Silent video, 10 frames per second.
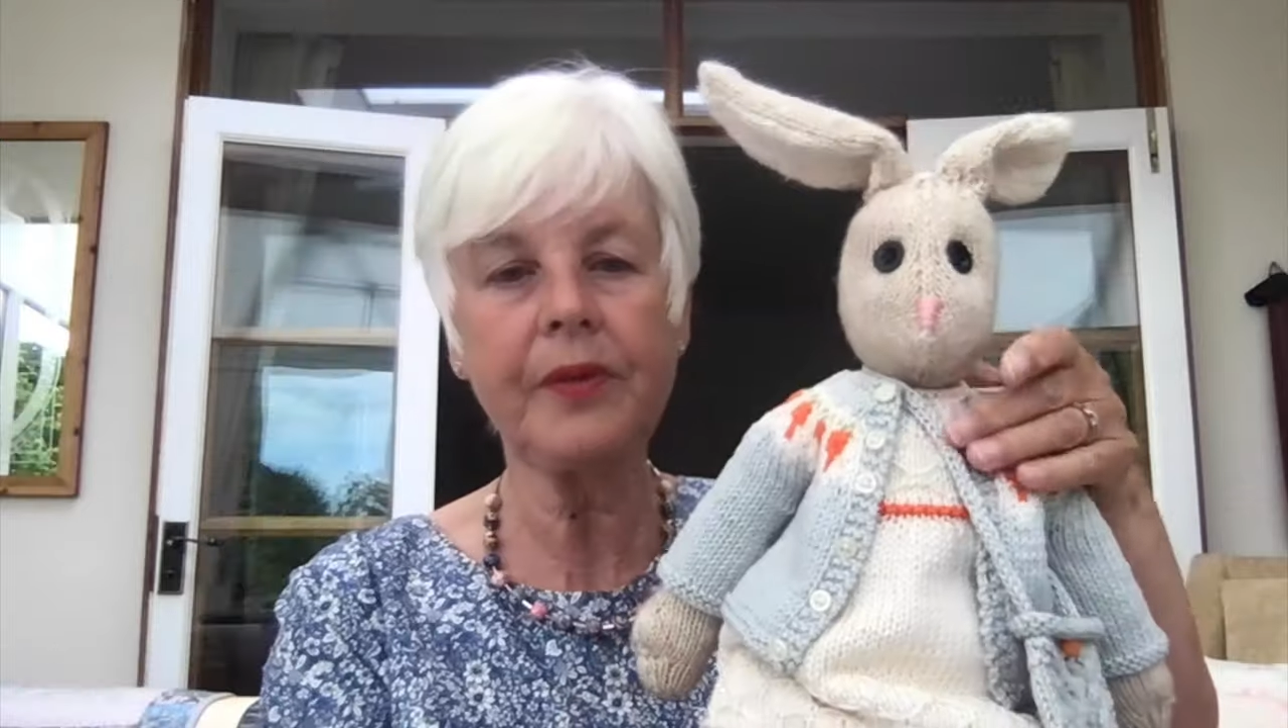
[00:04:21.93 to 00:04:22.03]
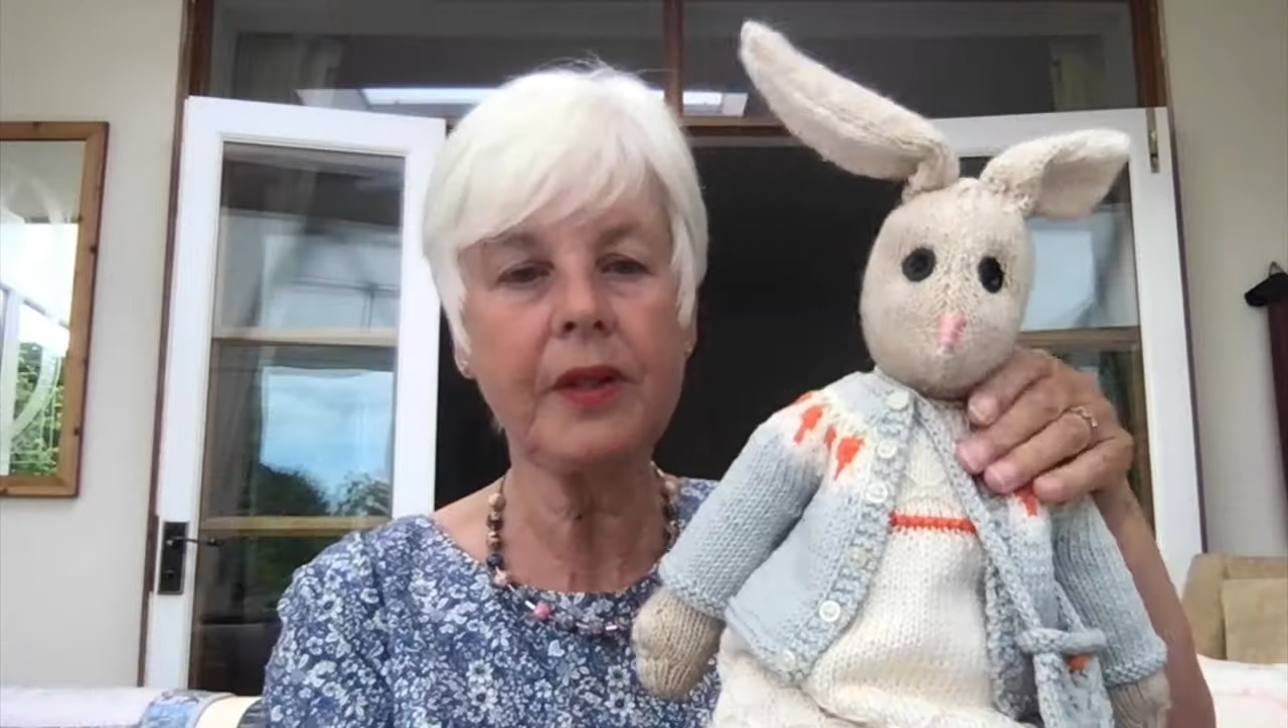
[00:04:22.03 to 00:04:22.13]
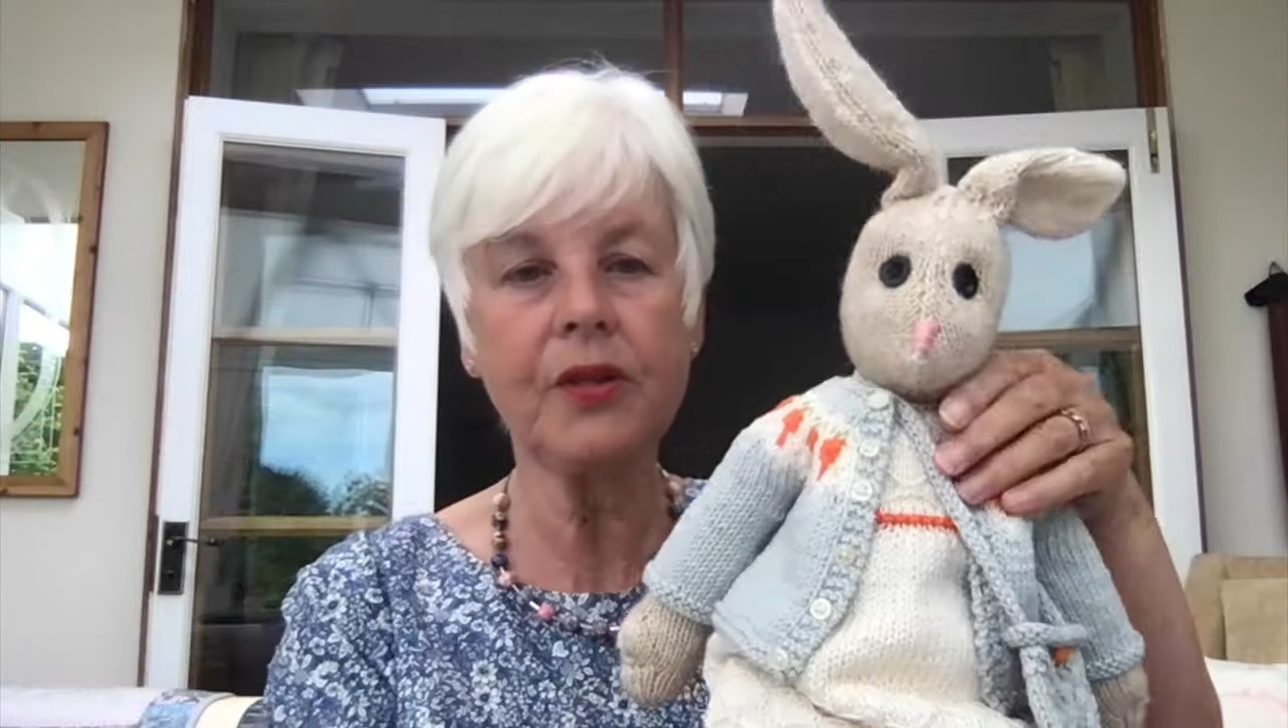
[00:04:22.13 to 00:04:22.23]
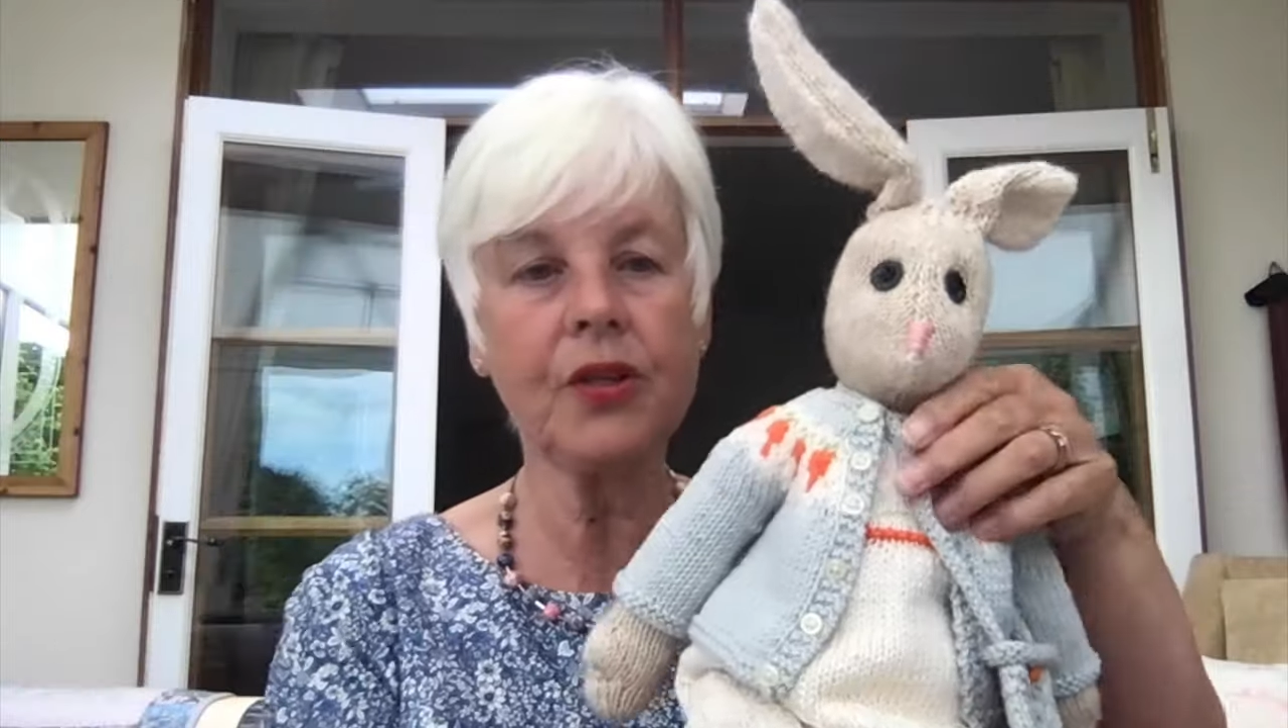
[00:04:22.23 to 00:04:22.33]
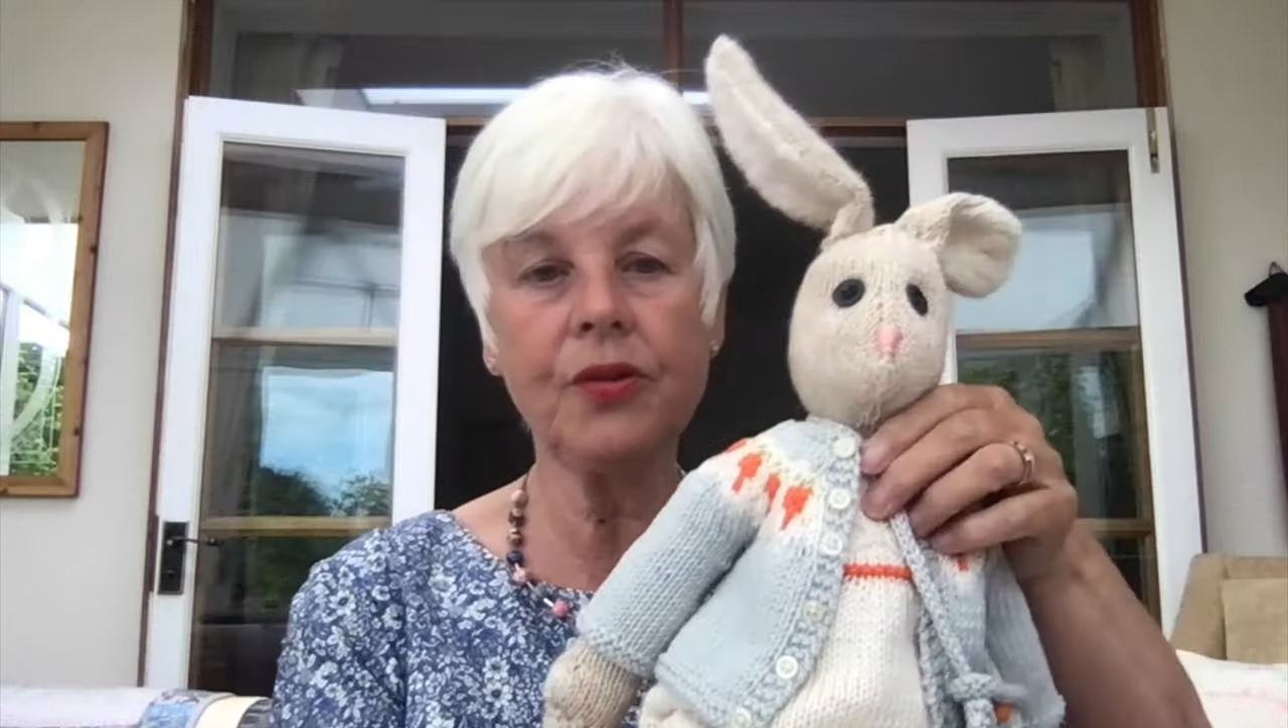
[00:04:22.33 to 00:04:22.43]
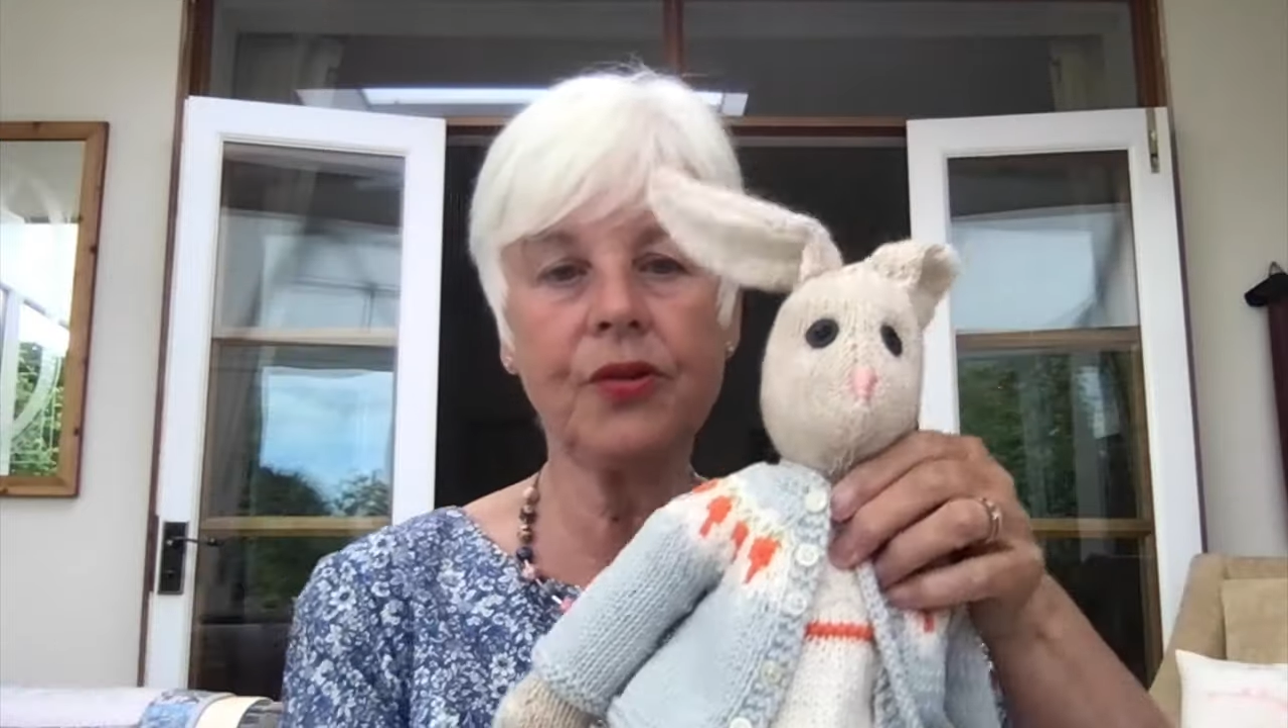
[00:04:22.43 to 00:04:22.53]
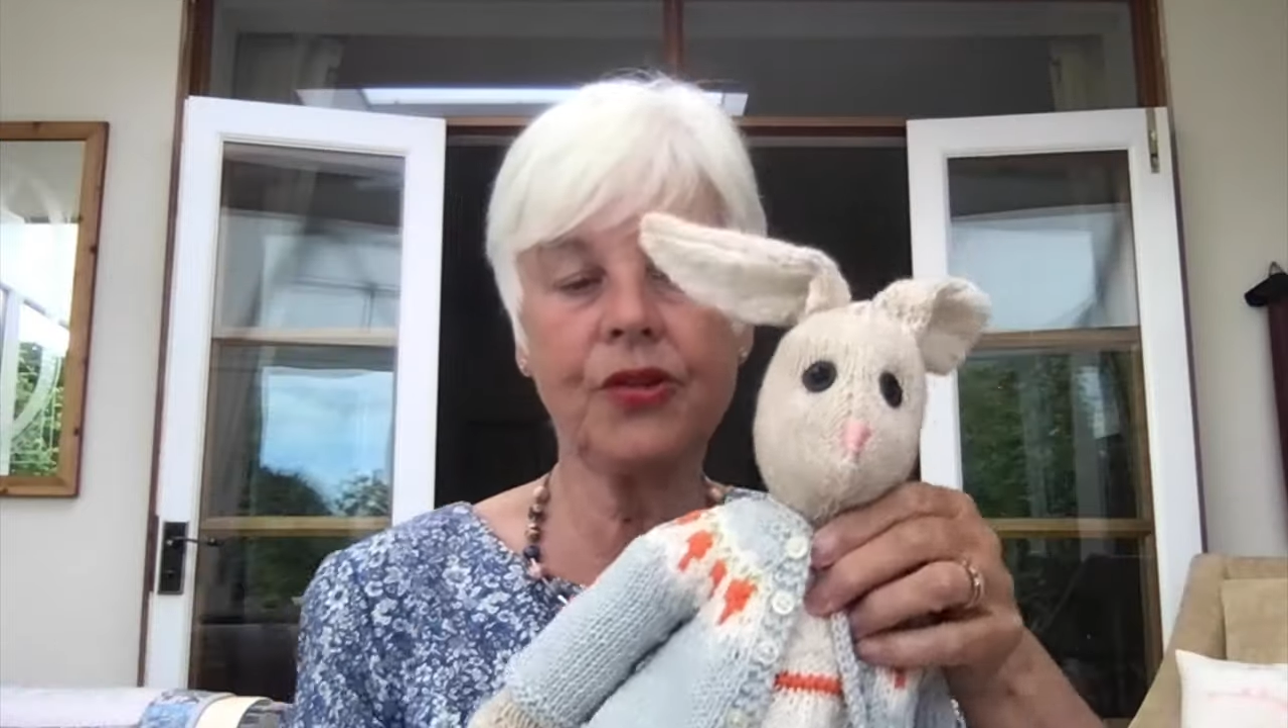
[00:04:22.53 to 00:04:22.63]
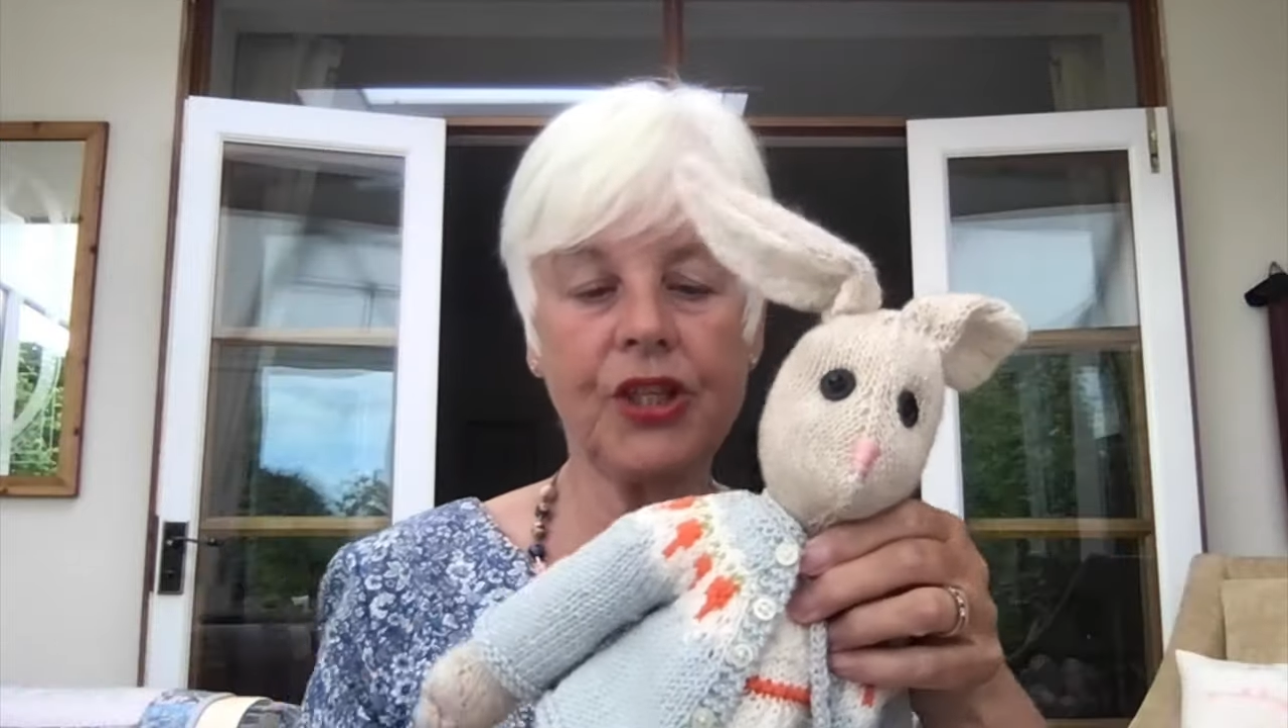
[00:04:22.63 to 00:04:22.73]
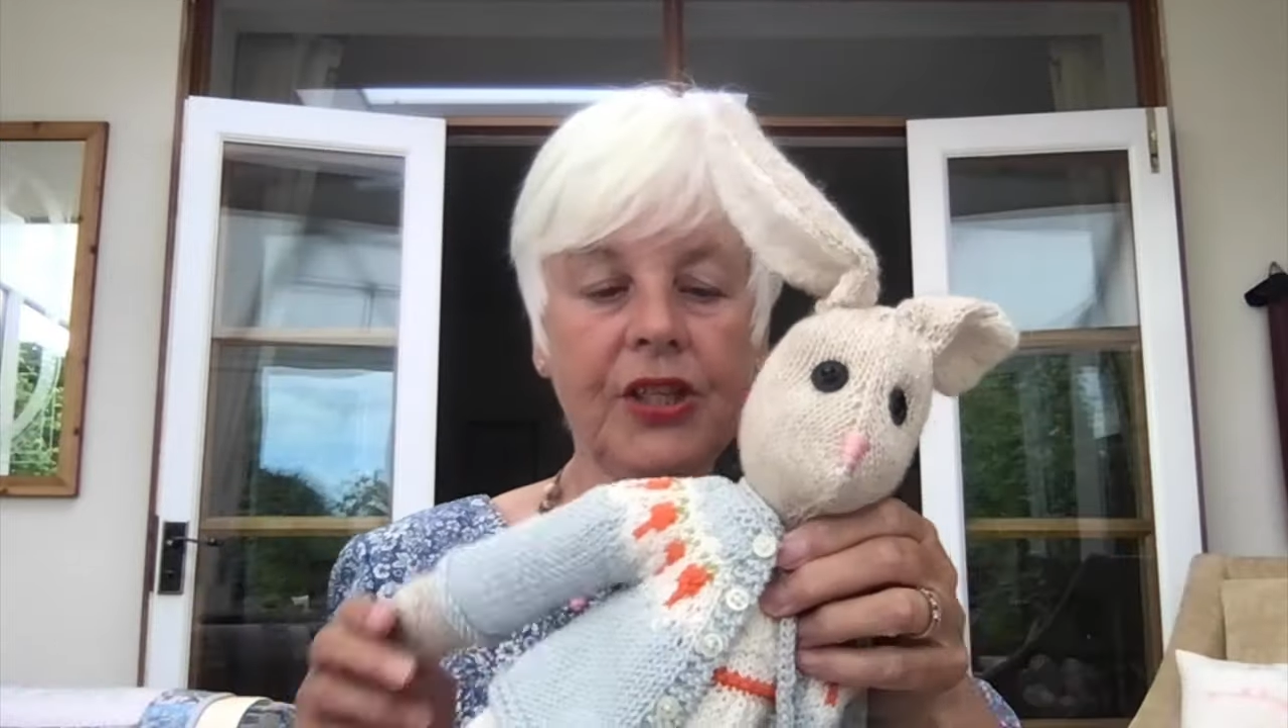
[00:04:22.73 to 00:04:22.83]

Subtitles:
So she